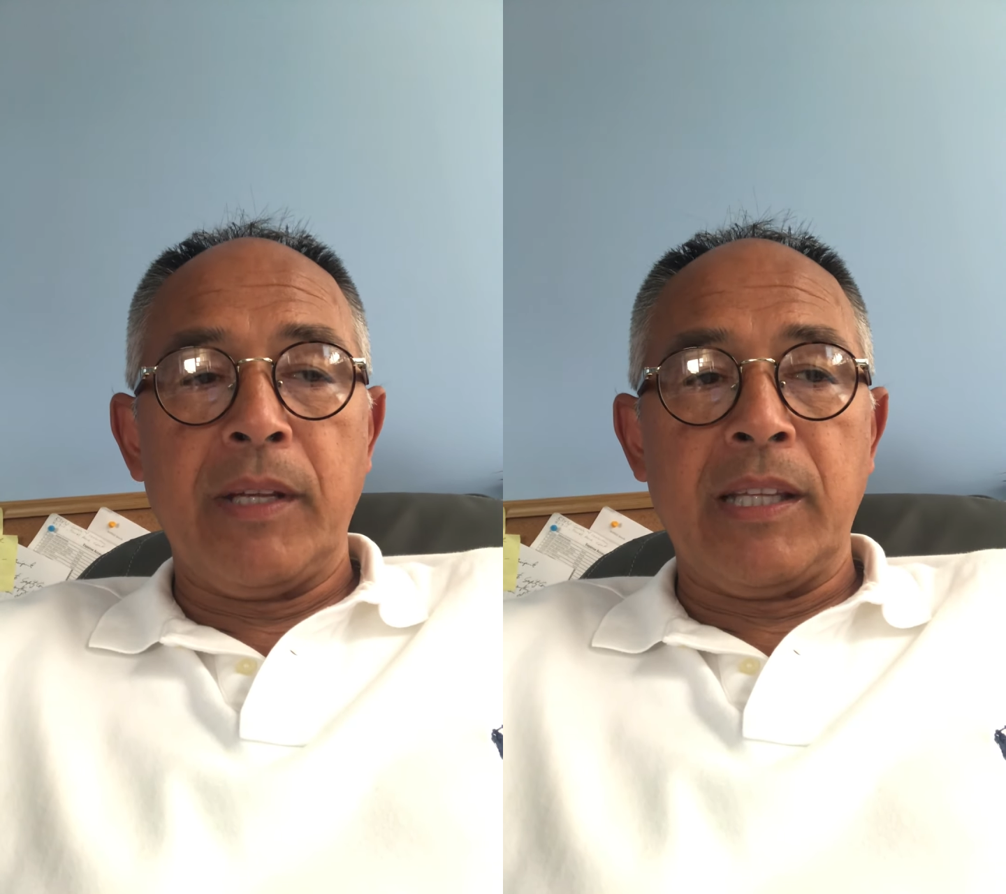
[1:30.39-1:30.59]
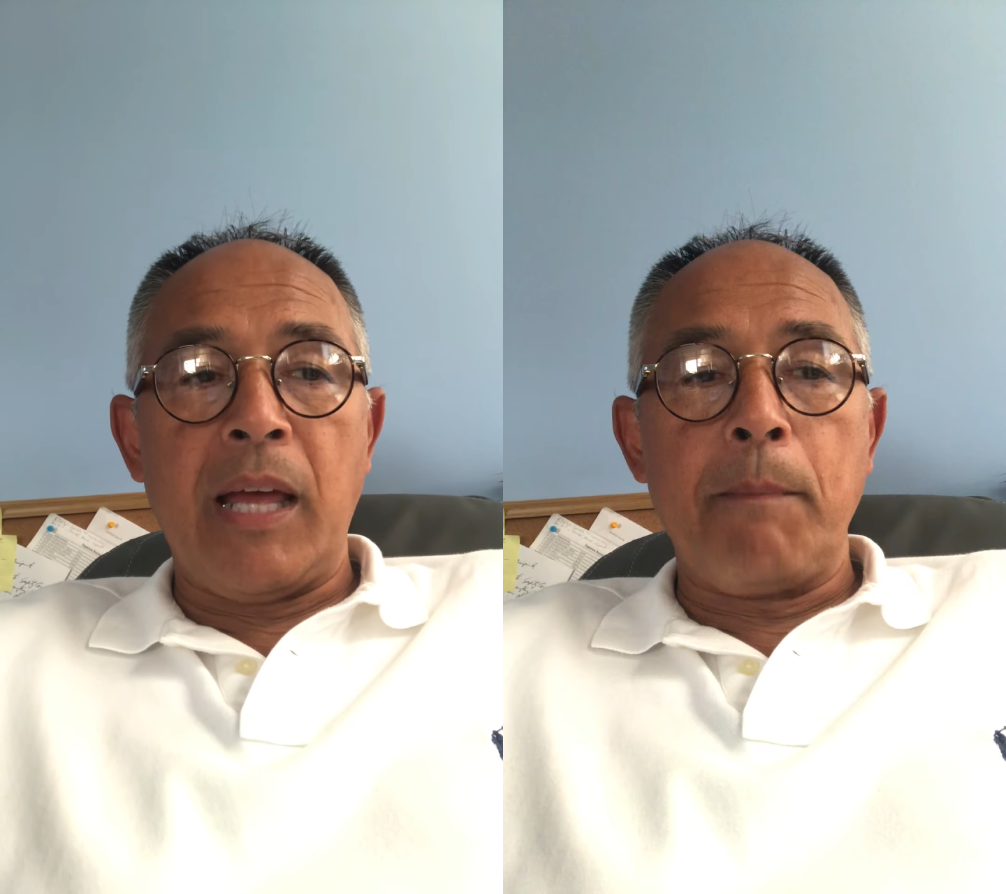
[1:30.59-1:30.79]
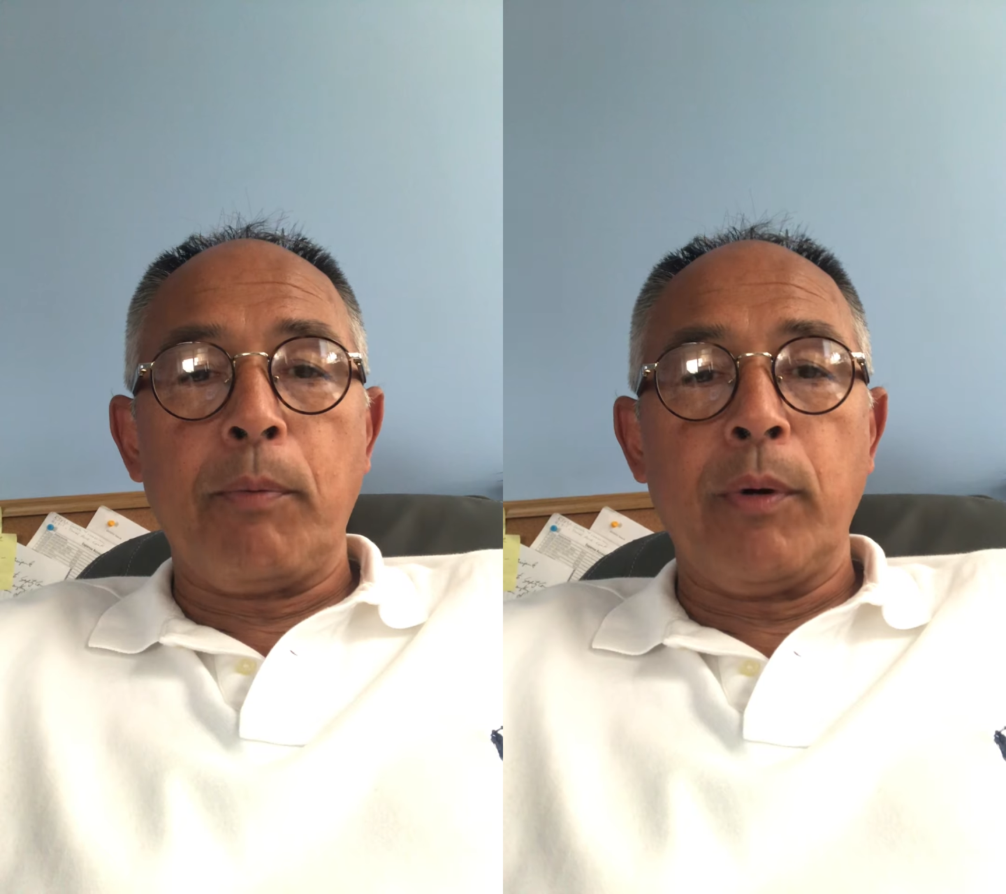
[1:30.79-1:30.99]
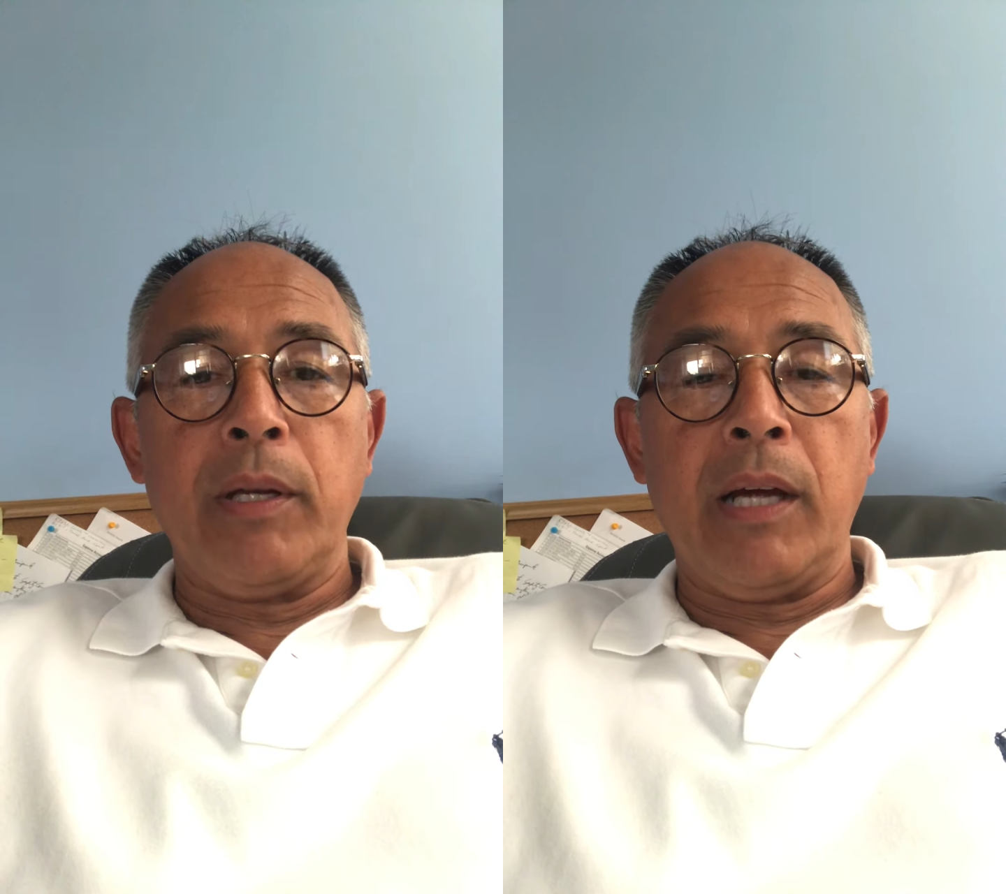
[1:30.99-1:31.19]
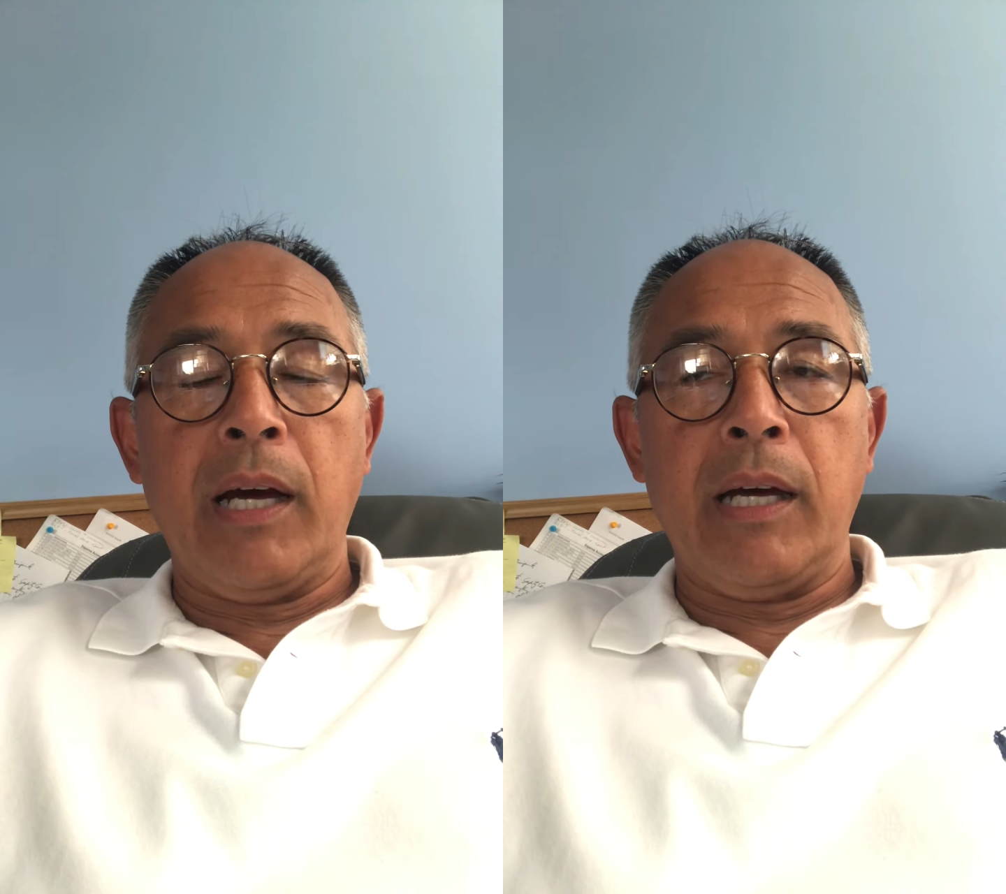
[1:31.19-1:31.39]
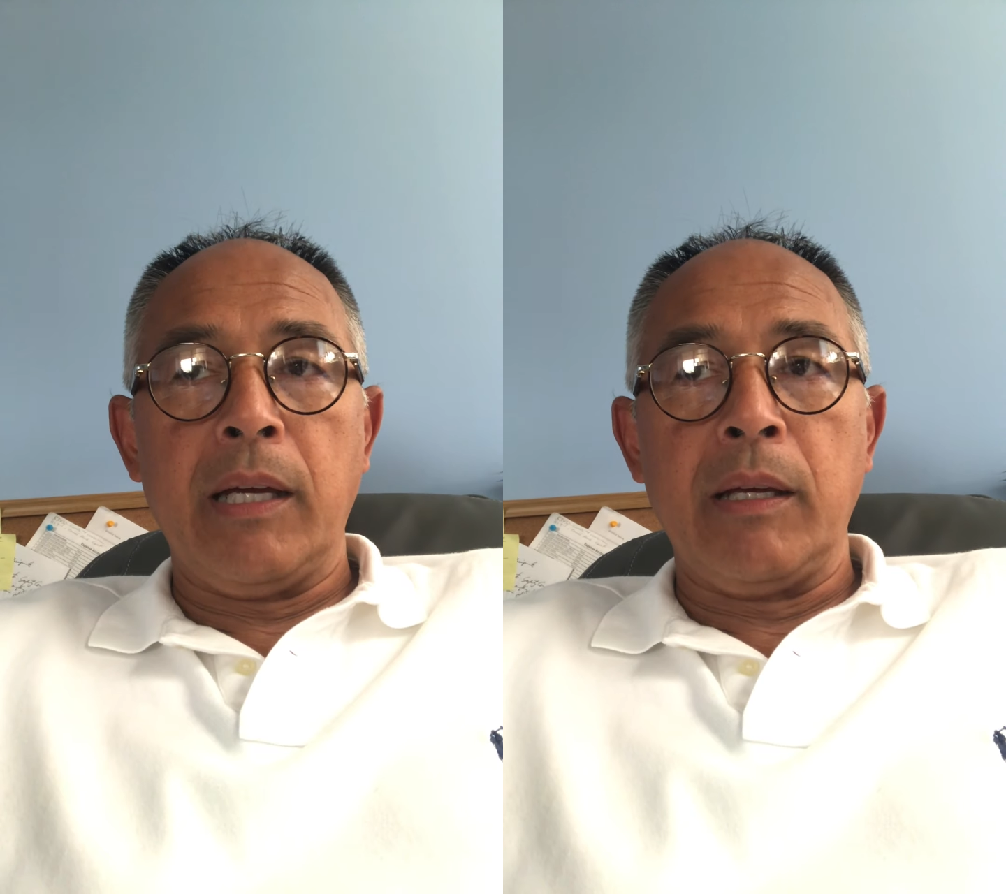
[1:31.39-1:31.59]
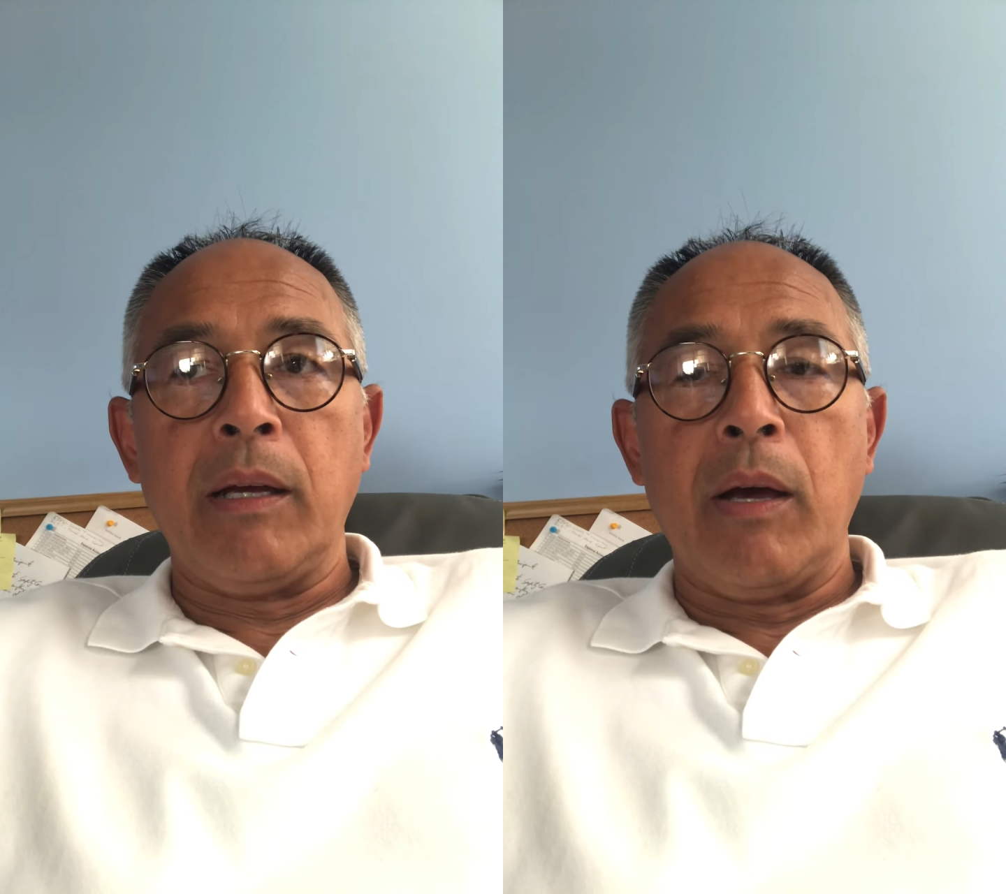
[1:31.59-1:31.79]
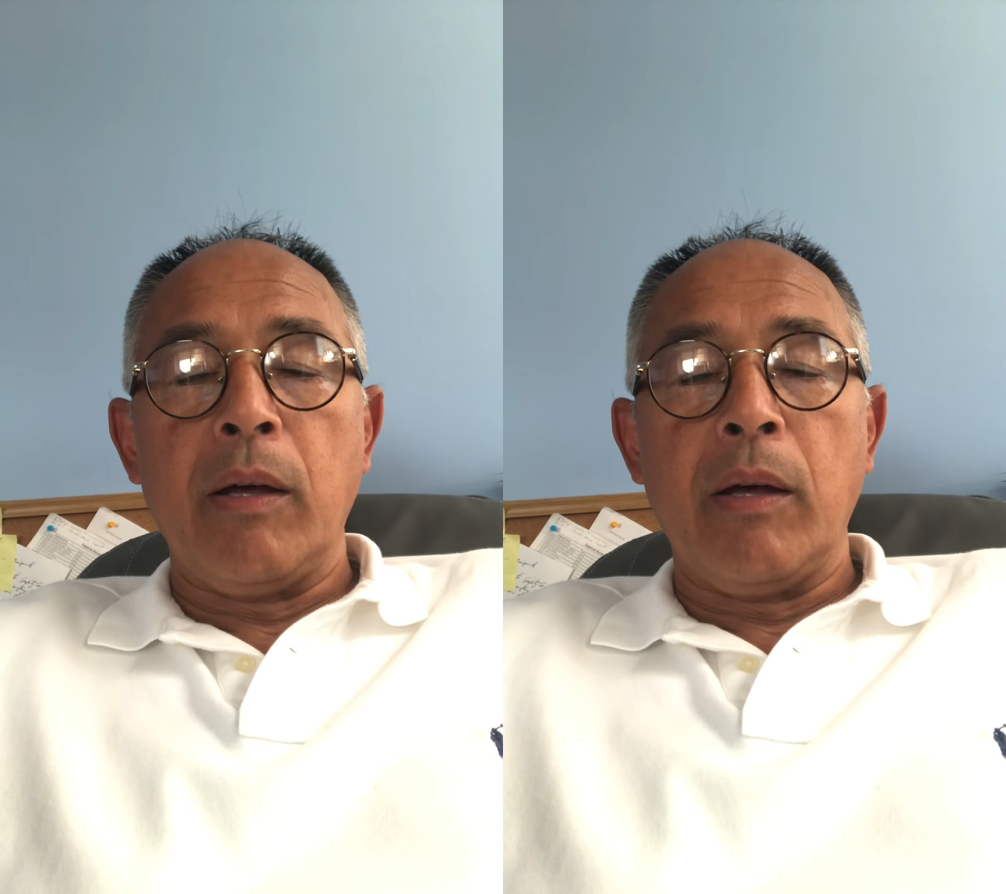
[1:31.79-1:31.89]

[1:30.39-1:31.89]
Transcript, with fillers: At that point, I